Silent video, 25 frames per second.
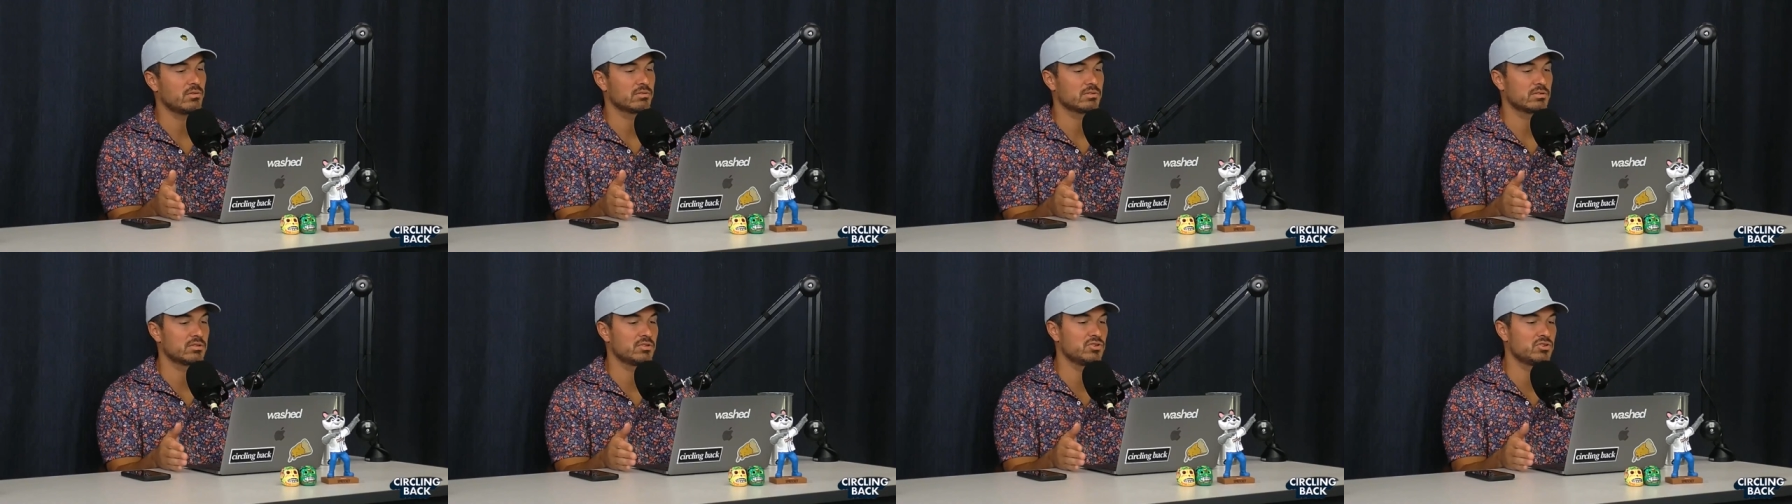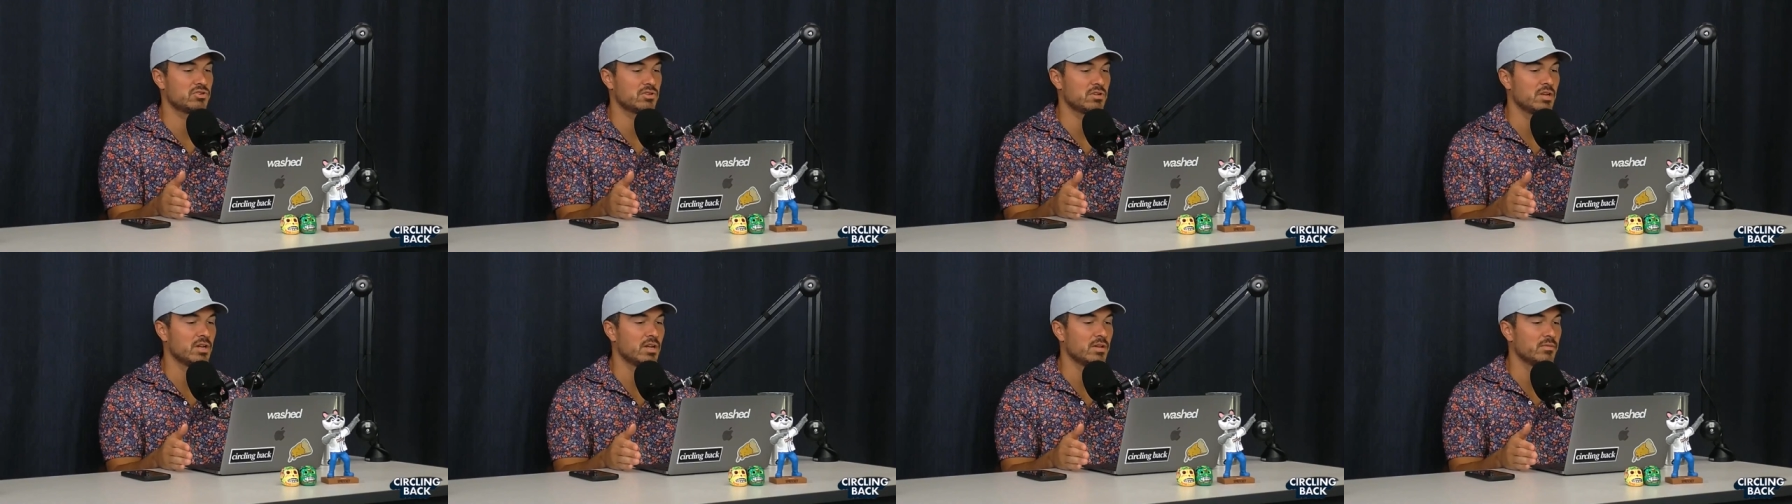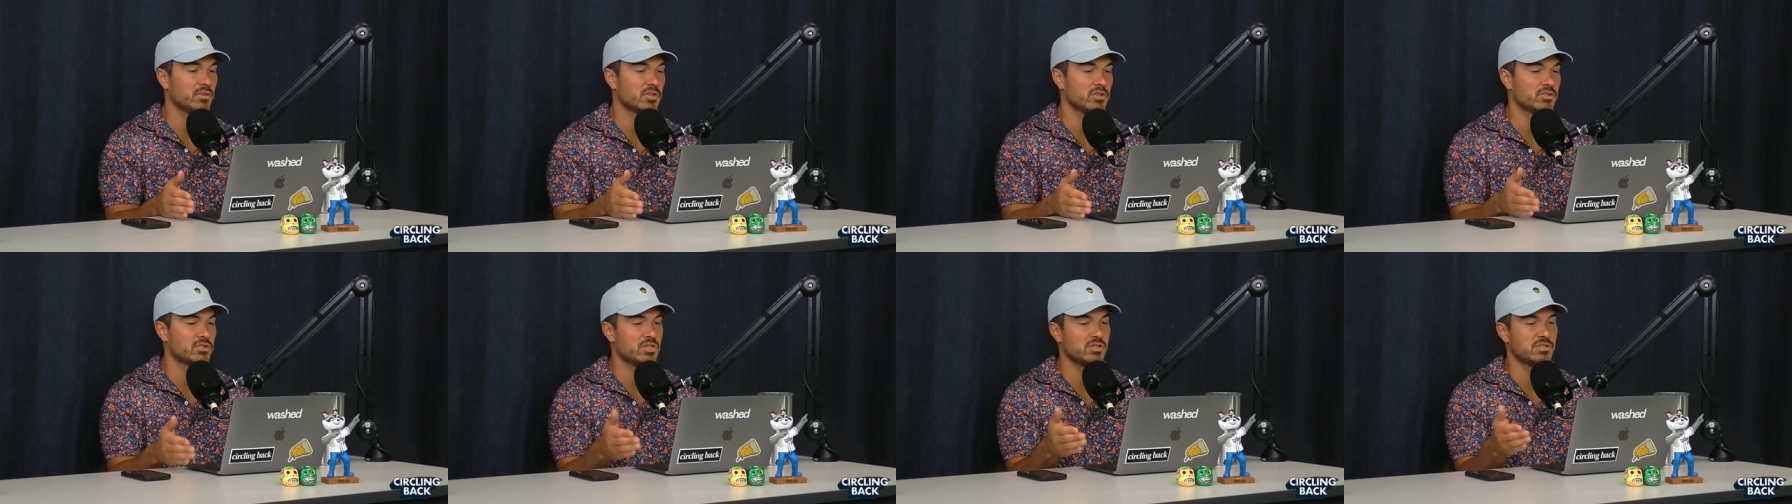Read us a couple.
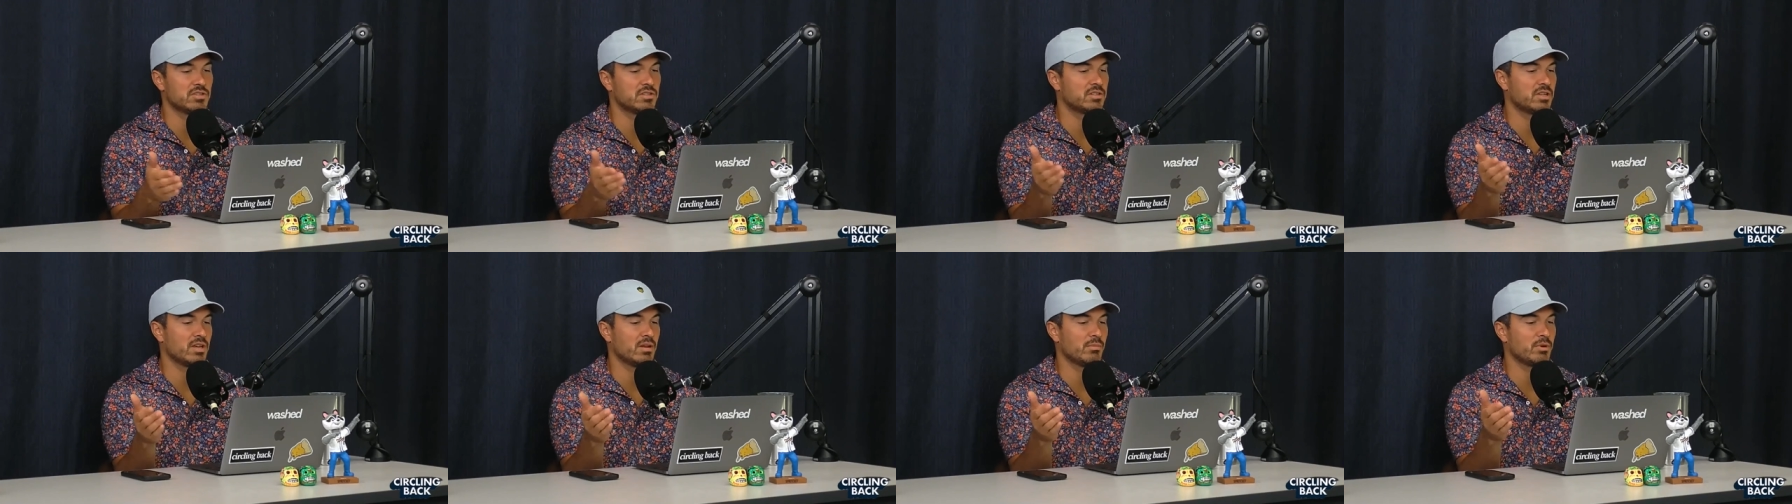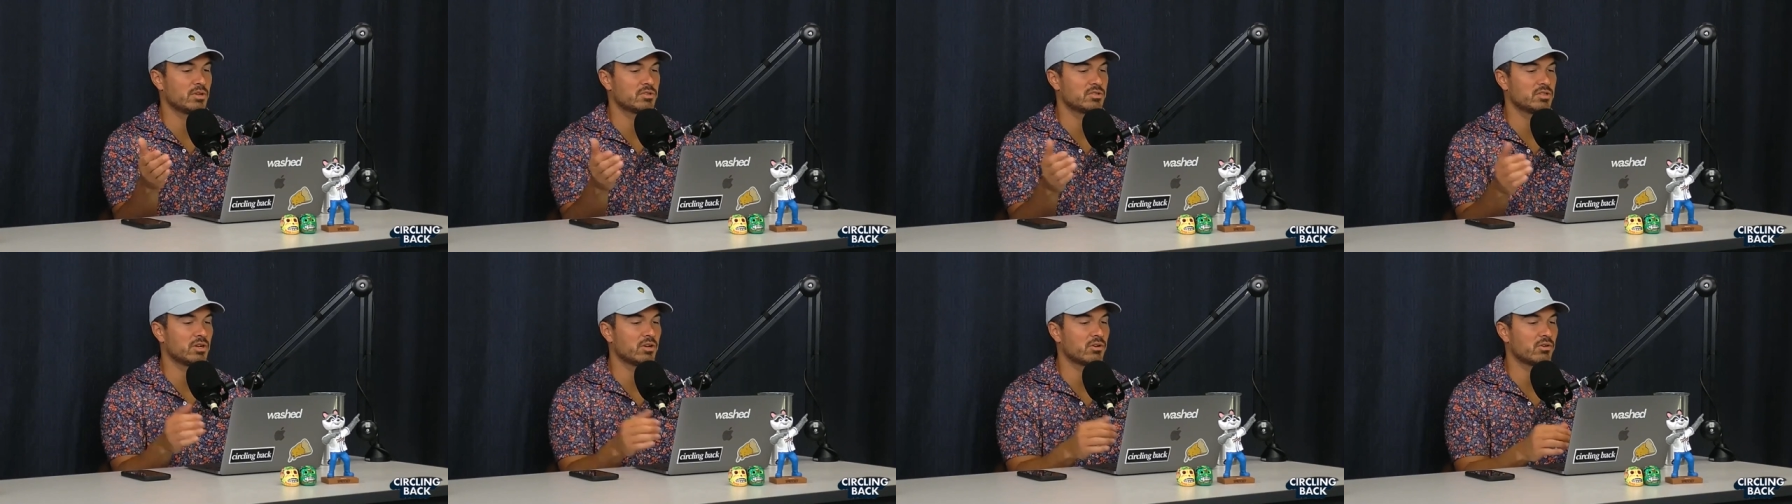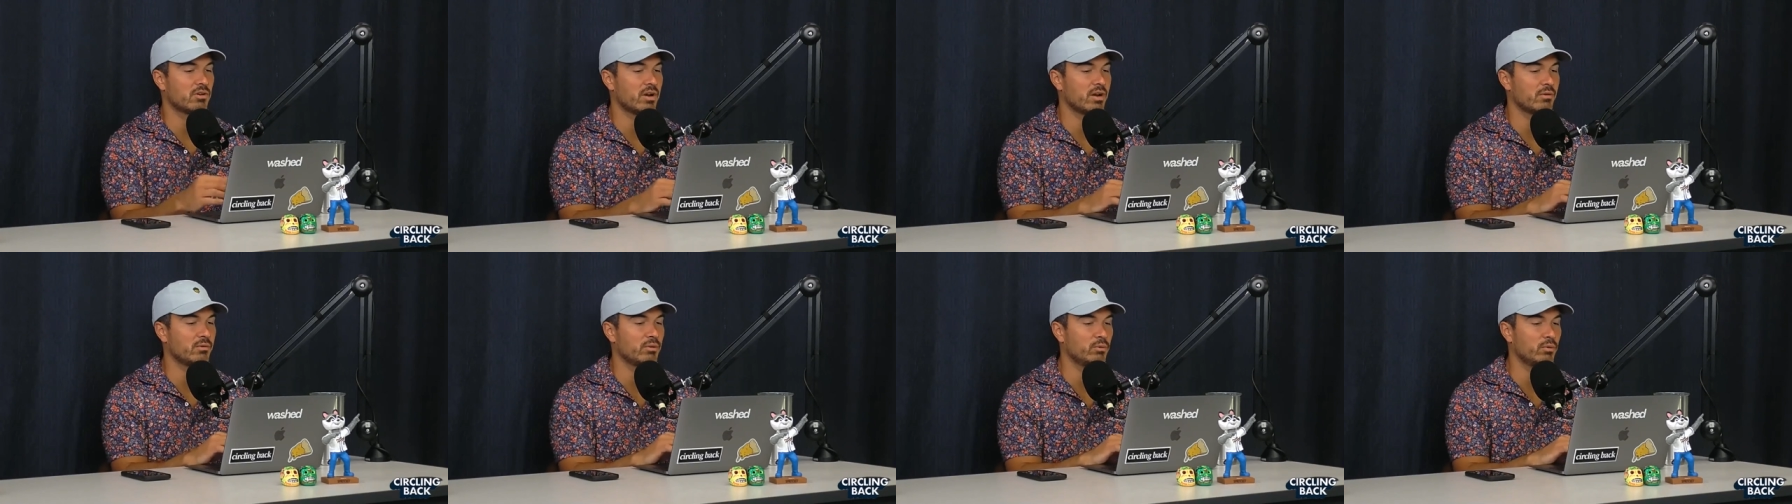She's a ten but she
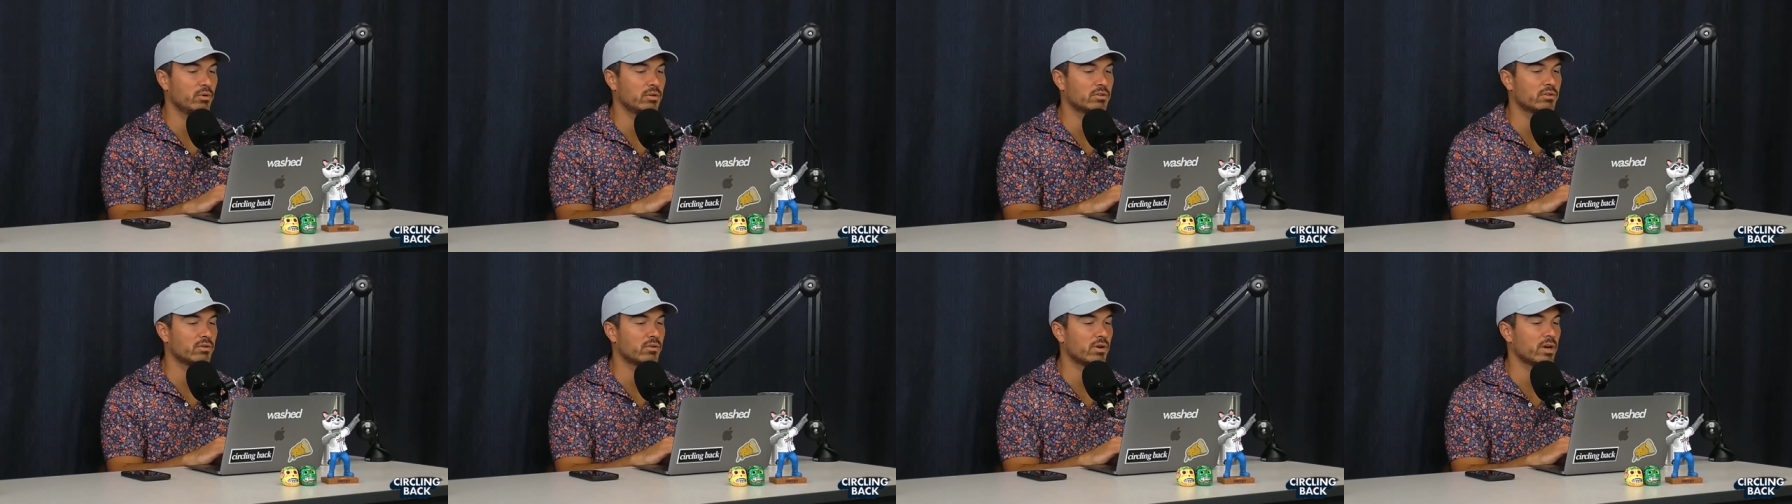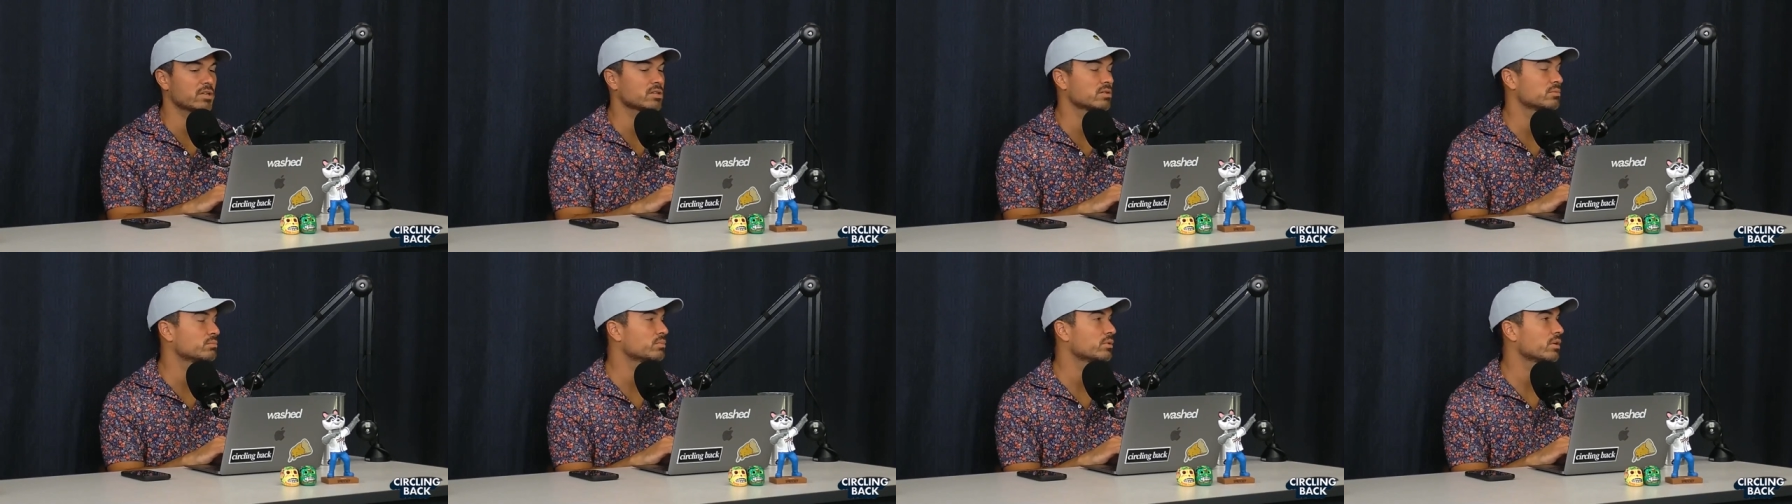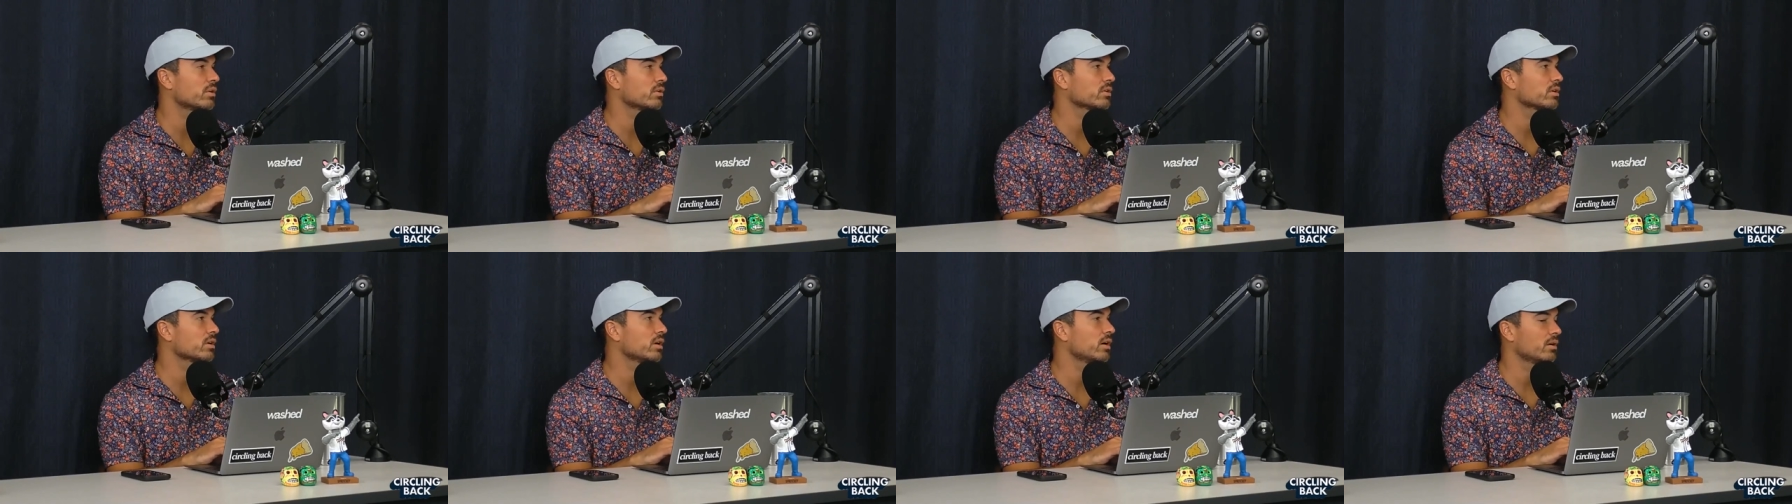cried when One Direction
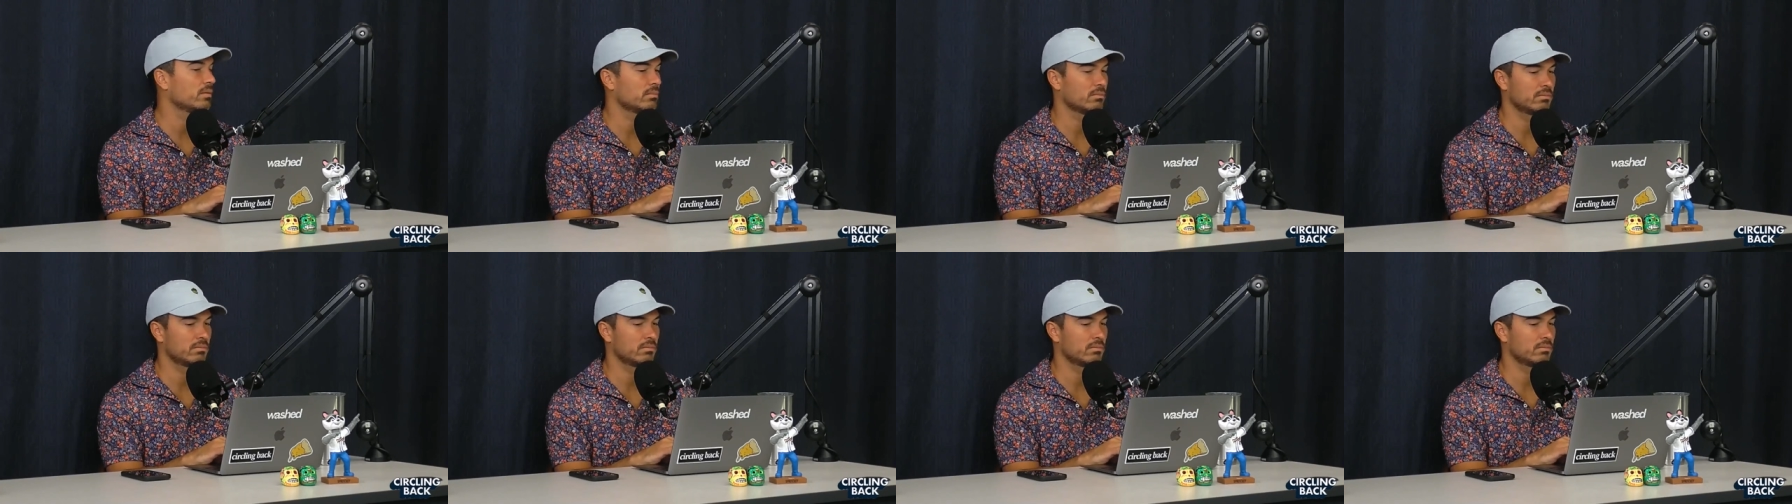broke up.